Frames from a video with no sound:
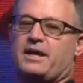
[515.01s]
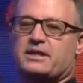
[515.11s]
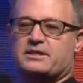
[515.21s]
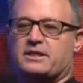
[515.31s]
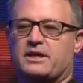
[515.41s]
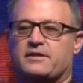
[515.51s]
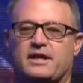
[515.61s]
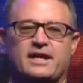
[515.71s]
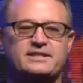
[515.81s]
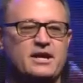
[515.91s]
minutes.
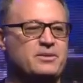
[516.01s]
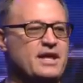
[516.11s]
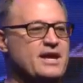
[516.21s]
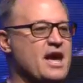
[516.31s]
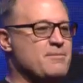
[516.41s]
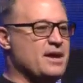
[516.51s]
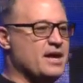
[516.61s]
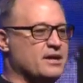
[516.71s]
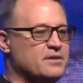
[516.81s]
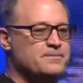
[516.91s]
The next day when they came
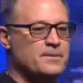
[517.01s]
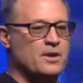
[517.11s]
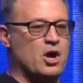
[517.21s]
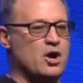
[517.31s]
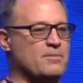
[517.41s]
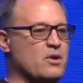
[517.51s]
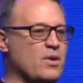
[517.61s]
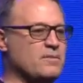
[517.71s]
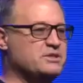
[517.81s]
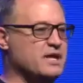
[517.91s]
in on my
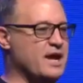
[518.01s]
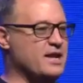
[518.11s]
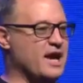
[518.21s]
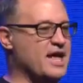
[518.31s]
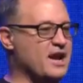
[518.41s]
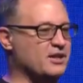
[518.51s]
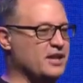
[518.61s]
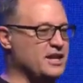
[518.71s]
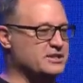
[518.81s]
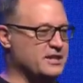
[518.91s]
website, I had a
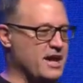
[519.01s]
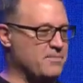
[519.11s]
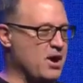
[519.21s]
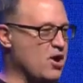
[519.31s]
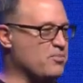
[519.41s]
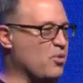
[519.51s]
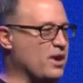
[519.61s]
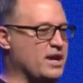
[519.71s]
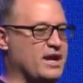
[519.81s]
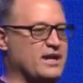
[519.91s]
link to that
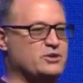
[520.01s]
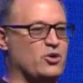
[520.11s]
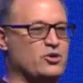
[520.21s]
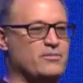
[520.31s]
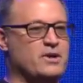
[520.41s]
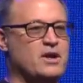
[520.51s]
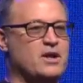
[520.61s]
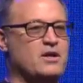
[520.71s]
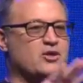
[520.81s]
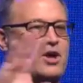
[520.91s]
PowerPoint, and I told them,
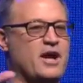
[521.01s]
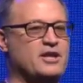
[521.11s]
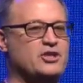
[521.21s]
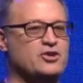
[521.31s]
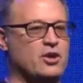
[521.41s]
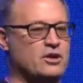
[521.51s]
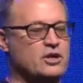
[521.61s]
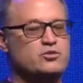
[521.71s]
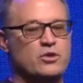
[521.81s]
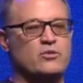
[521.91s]
I need you to,
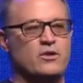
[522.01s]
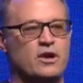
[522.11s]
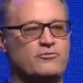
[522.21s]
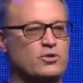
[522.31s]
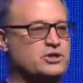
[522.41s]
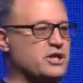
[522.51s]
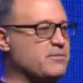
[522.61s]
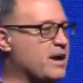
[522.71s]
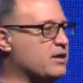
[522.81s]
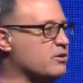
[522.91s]
because we were fortunate
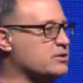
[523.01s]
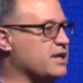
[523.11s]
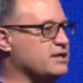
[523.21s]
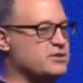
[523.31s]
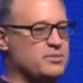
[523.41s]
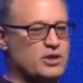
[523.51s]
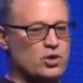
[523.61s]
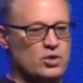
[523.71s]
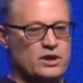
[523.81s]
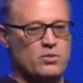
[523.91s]
back in those days to be an
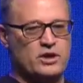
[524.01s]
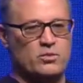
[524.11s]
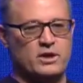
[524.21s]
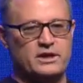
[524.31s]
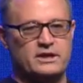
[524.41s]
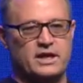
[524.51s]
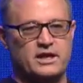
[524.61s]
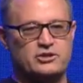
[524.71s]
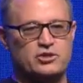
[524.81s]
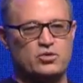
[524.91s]
early one-to-one
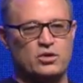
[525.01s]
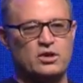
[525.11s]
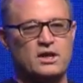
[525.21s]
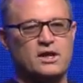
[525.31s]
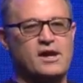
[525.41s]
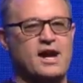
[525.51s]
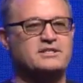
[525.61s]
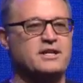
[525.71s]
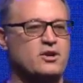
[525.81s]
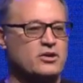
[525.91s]
school. I
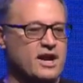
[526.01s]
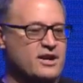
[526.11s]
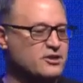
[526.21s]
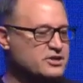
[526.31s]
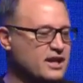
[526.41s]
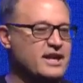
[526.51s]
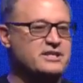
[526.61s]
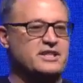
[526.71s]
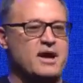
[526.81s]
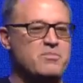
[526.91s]
said, okay, here's a link
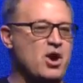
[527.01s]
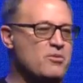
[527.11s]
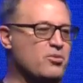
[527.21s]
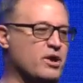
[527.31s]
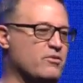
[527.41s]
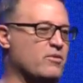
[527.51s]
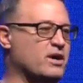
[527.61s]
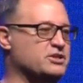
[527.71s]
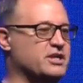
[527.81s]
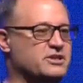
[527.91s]
to that PowerPoint we
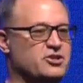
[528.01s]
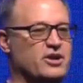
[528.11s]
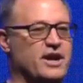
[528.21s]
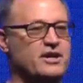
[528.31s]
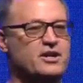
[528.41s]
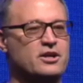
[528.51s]
watched yesterday.